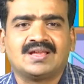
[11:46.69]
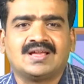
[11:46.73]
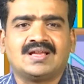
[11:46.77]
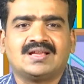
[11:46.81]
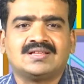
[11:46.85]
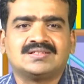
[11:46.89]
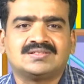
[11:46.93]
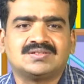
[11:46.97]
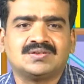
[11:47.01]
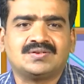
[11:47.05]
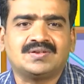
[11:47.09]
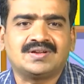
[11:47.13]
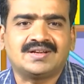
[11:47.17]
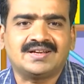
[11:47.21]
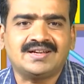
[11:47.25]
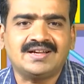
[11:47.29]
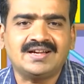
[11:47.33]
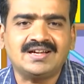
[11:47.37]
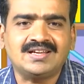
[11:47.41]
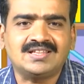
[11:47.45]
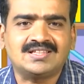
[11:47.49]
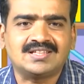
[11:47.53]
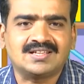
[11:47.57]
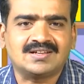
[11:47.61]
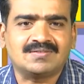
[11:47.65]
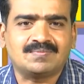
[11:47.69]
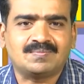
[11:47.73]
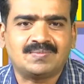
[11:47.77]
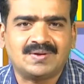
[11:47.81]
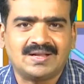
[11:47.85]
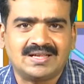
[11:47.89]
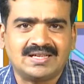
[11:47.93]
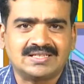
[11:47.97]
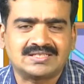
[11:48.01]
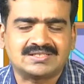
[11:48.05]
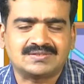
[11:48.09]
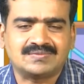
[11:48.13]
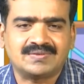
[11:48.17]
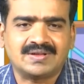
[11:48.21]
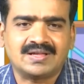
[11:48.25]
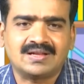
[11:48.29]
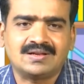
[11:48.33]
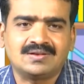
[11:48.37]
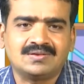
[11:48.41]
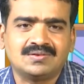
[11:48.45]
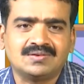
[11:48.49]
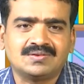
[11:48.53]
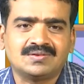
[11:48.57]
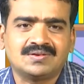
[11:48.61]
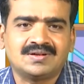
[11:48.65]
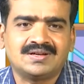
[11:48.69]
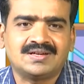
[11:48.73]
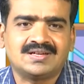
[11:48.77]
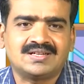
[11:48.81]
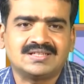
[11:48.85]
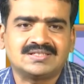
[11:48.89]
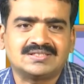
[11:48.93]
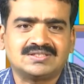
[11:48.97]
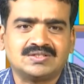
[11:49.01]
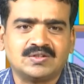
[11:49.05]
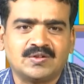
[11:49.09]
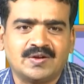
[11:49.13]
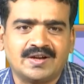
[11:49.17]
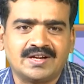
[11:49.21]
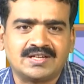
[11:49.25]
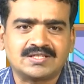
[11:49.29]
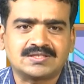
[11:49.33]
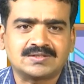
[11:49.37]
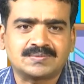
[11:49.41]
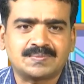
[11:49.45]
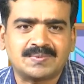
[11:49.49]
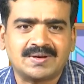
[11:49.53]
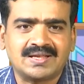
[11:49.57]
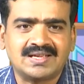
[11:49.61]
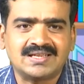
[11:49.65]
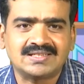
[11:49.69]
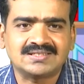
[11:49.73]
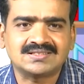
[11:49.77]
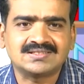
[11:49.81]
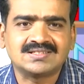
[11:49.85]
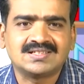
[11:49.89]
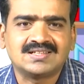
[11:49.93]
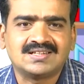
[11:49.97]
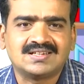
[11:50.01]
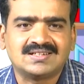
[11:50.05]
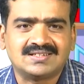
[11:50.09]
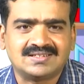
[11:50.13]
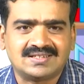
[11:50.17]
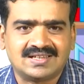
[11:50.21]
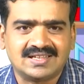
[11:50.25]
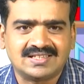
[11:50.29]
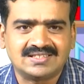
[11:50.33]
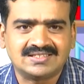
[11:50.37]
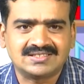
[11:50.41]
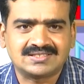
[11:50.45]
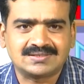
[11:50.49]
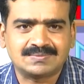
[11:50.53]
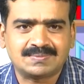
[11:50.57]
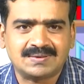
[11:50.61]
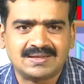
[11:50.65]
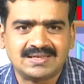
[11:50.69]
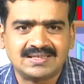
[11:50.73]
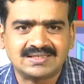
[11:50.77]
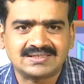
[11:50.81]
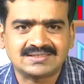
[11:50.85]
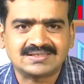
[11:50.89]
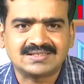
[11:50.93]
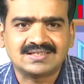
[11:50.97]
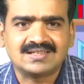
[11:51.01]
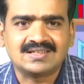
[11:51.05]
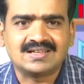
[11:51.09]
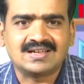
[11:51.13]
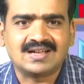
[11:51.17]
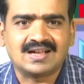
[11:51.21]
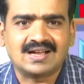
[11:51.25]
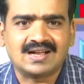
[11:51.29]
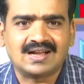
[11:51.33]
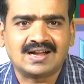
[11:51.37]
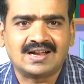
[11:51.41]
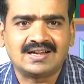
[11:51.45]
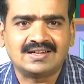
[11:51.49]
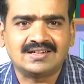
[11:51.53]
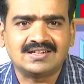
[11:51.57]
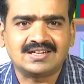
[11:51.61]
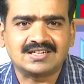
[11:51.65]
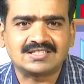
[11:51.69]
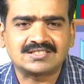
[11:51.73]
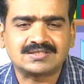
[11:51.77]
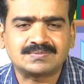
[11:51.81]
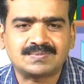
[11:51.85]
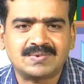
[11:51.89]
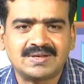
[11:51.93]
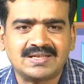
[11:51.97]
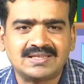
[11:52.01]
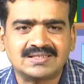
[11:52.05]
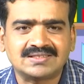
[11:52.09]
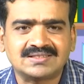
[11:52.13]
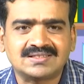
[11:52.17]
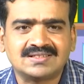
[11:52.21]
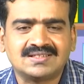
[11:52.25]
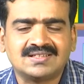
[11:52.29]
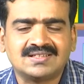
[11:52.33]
So, read the place value, it is units place, tens place, hundreds place,